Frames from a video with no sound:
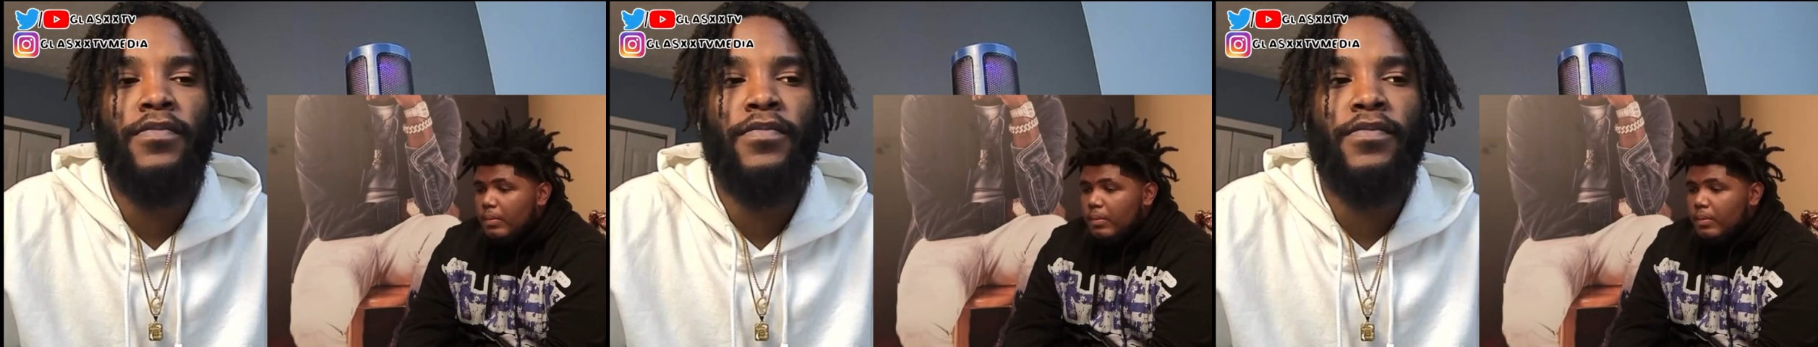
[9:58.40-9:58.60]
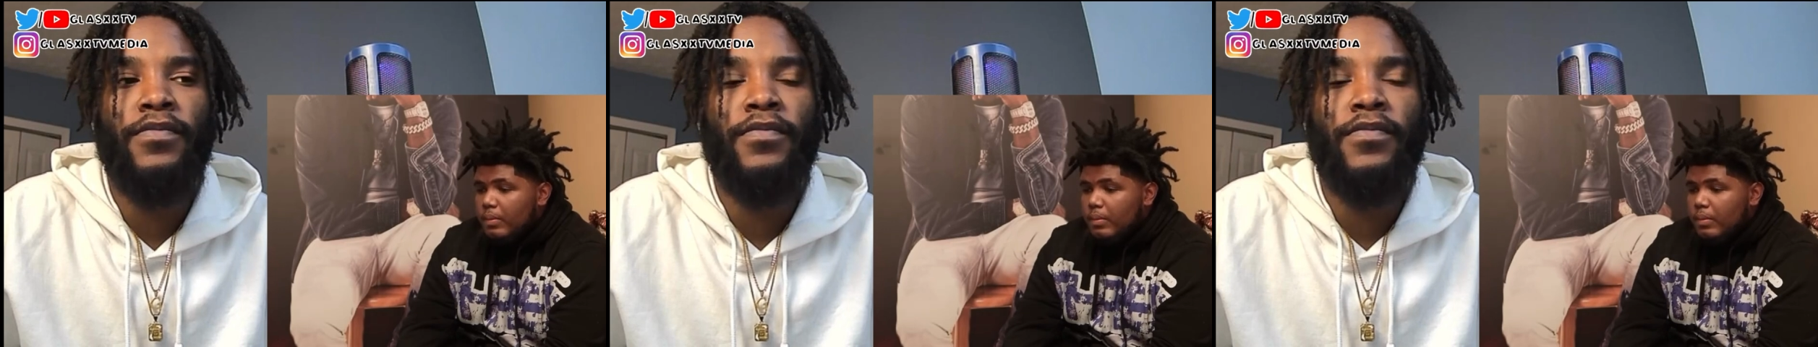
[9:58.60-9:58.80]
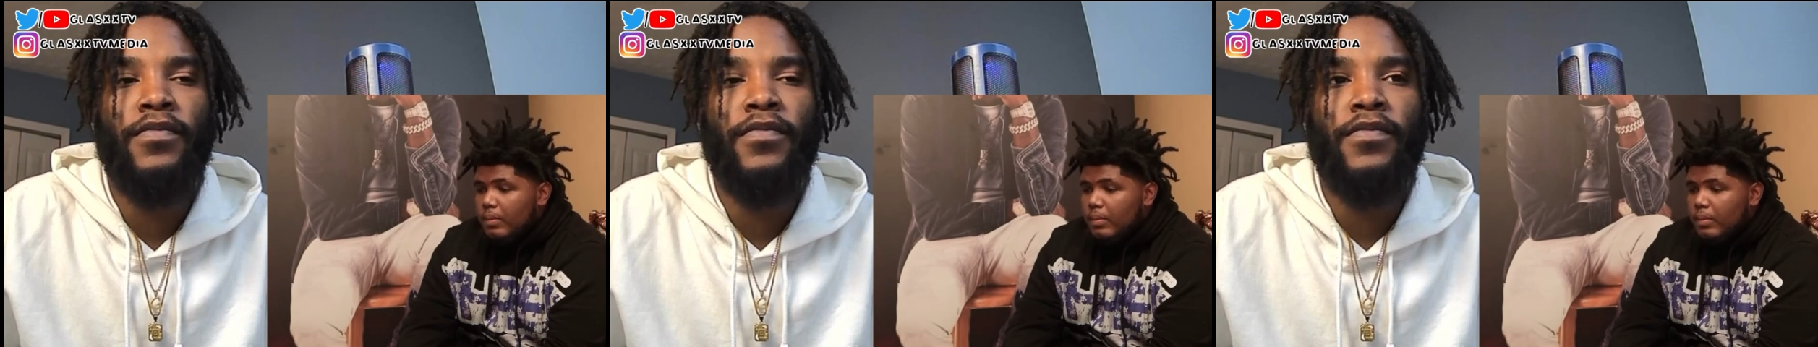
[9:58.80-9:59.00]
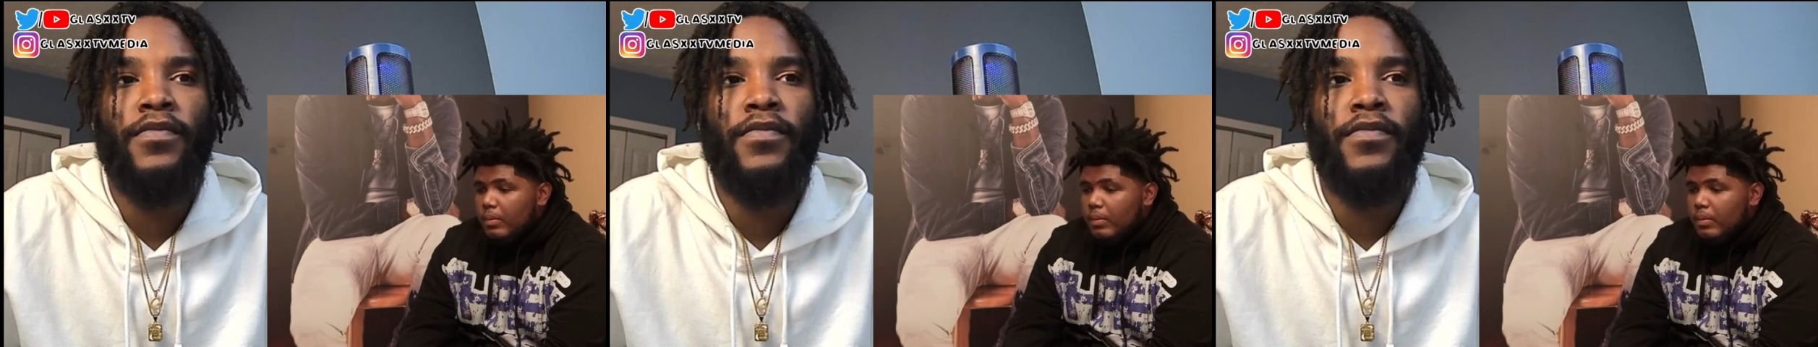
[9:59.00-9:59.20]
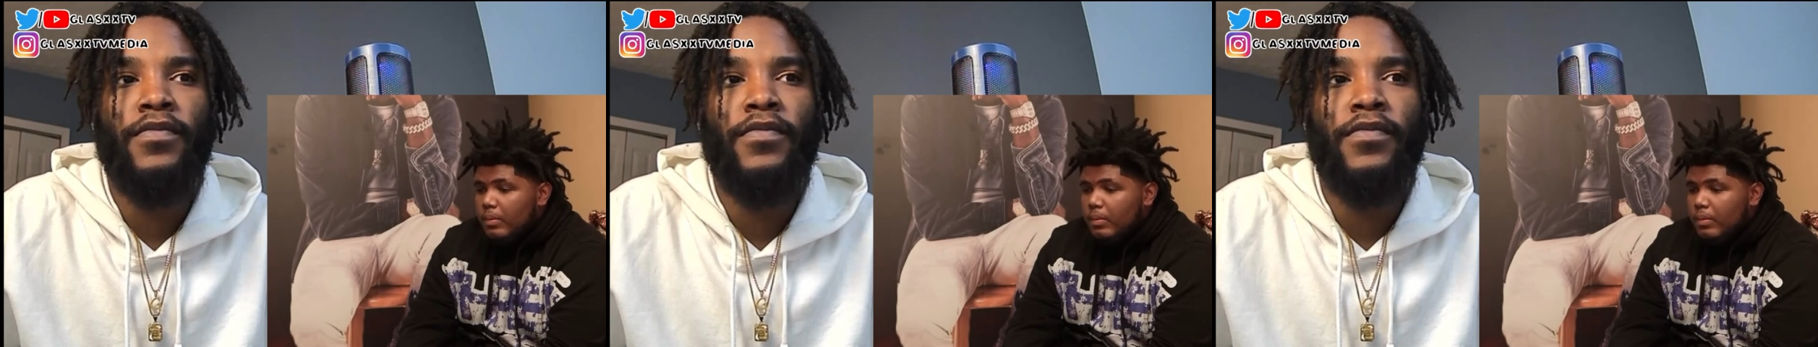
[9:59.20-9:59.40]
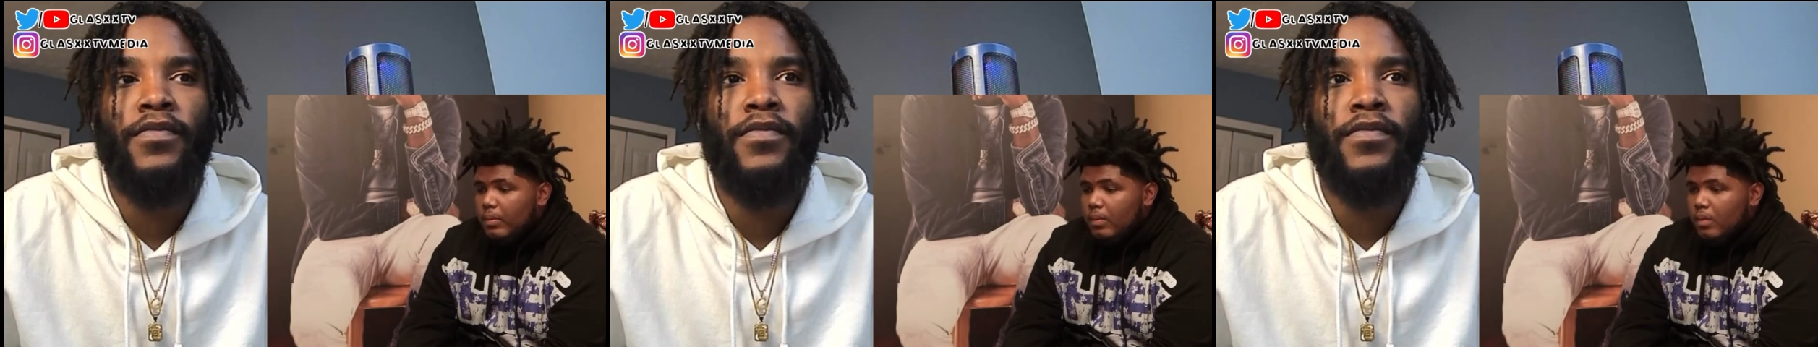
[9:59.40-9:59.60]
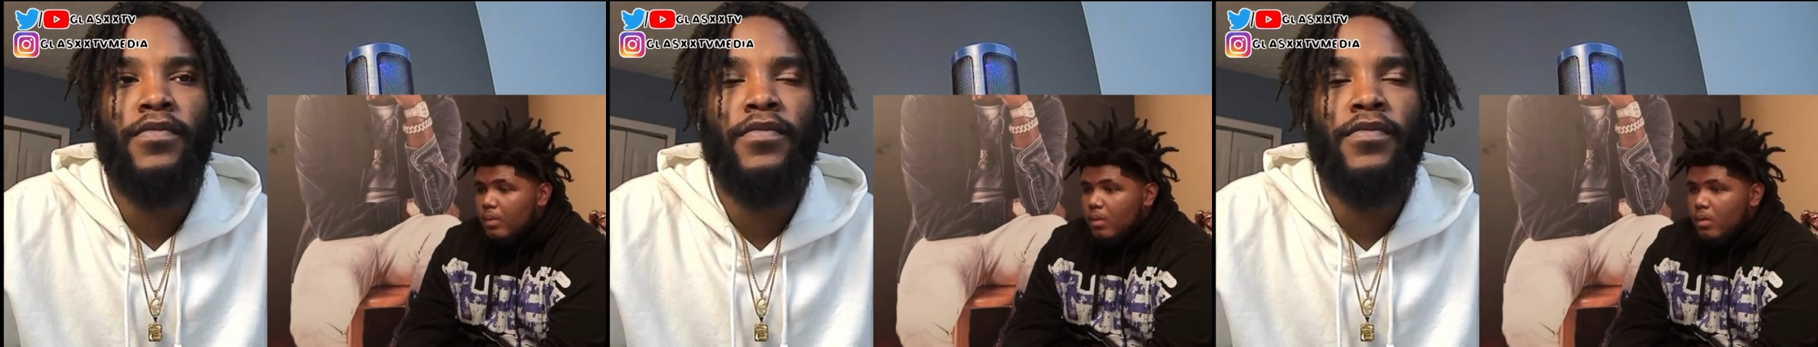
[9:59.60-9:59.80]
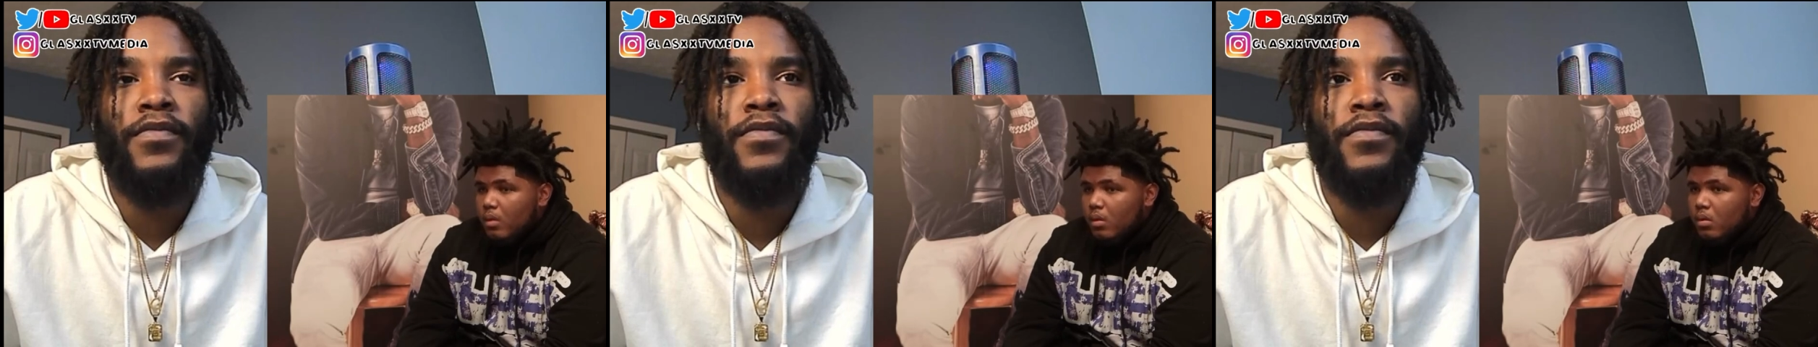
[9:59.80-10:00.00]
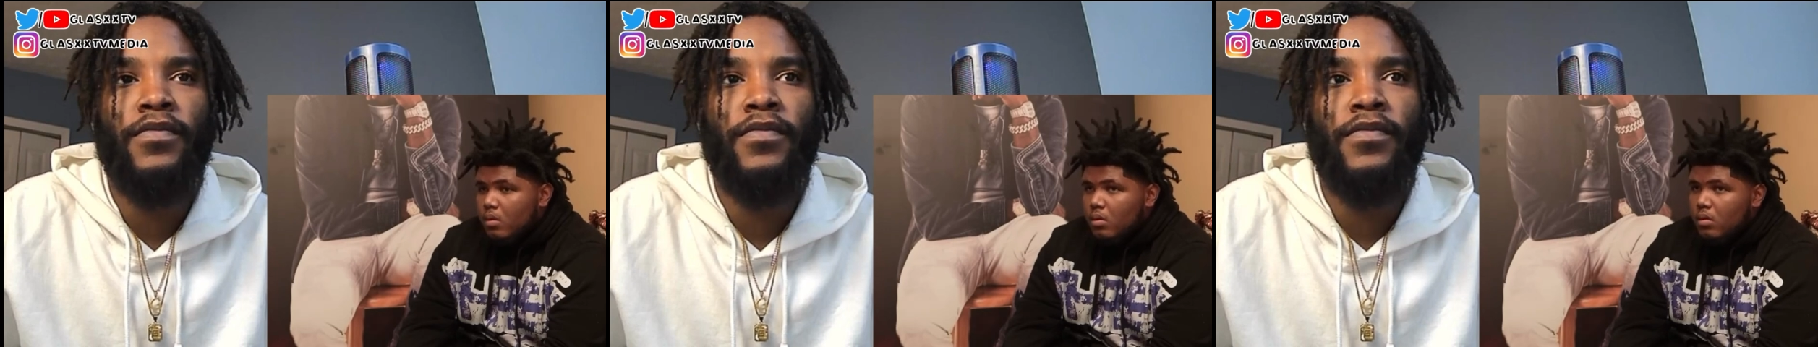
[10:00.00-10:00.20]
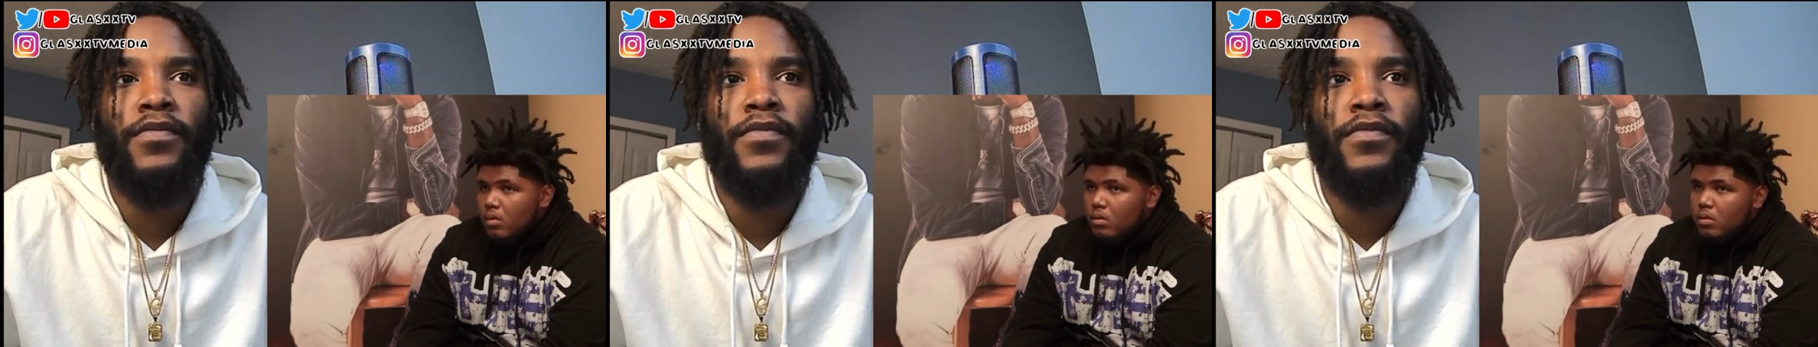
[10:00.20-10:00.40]

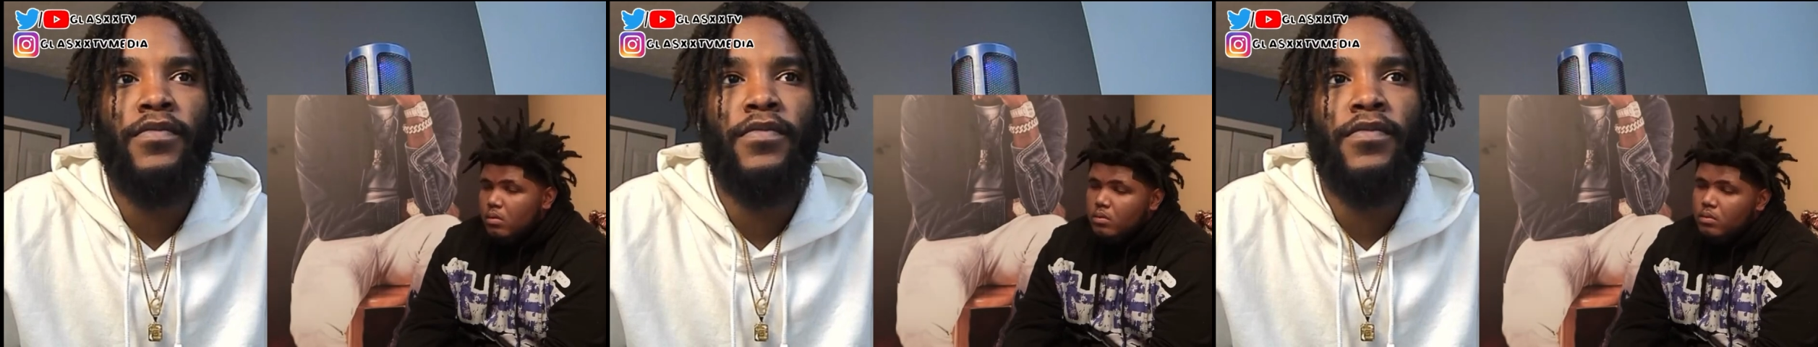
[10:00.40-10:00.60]
[no speech]